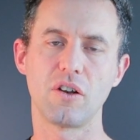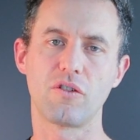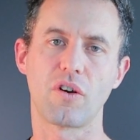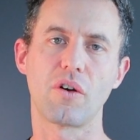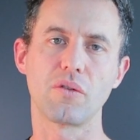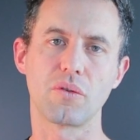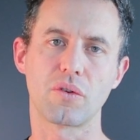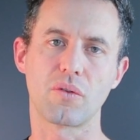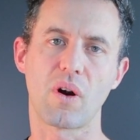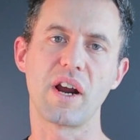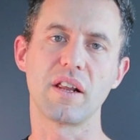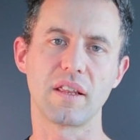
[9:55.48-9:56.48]
don't look
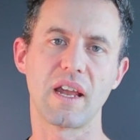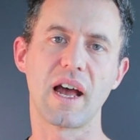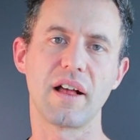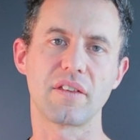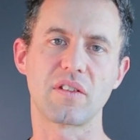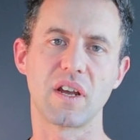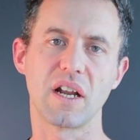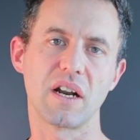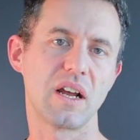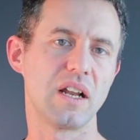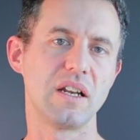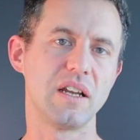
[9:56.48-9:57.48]
great at the outset
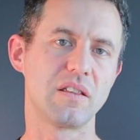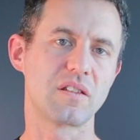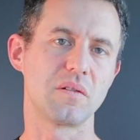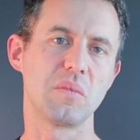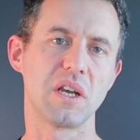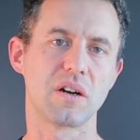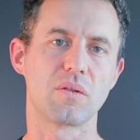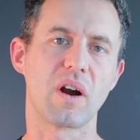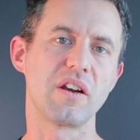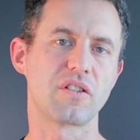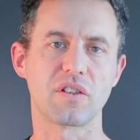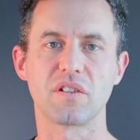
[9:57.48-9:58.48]
and need some
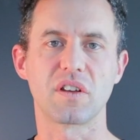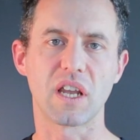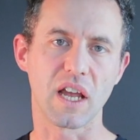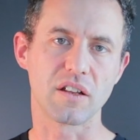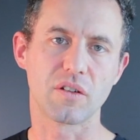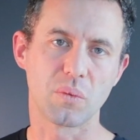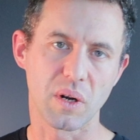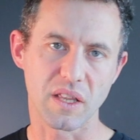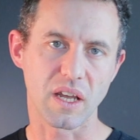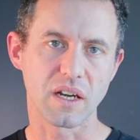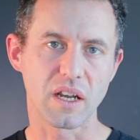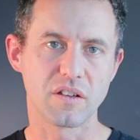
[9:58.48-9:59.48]
iteration to get to
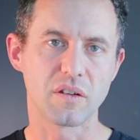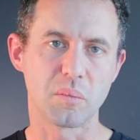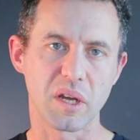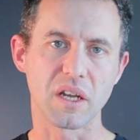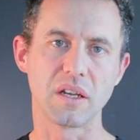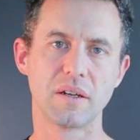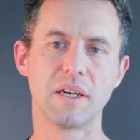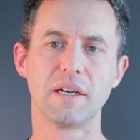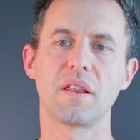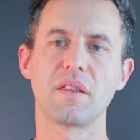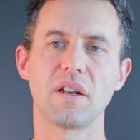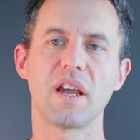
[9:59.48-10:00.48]
where they need to be.
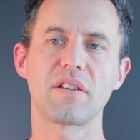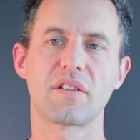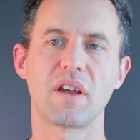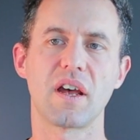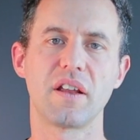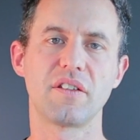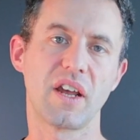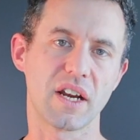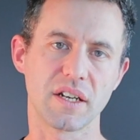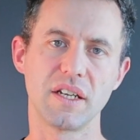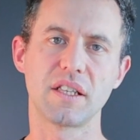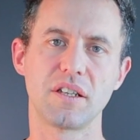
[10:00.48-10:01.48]
The next
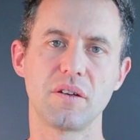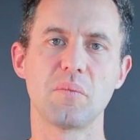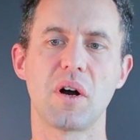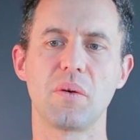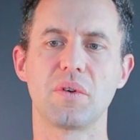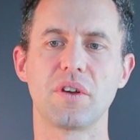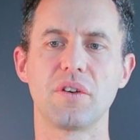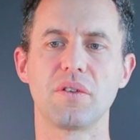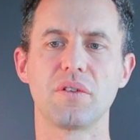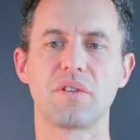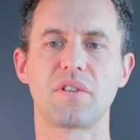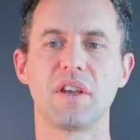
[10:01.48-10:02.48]
technique that you might want to
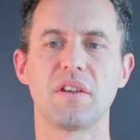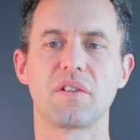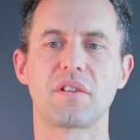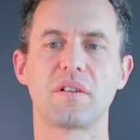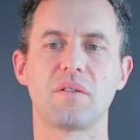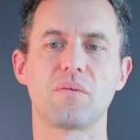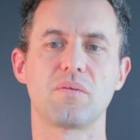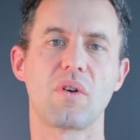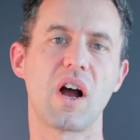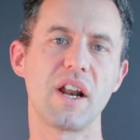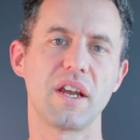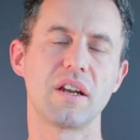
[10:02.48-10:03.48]
use is
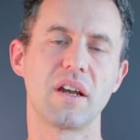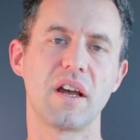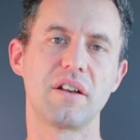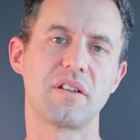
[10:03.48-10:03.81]
writing a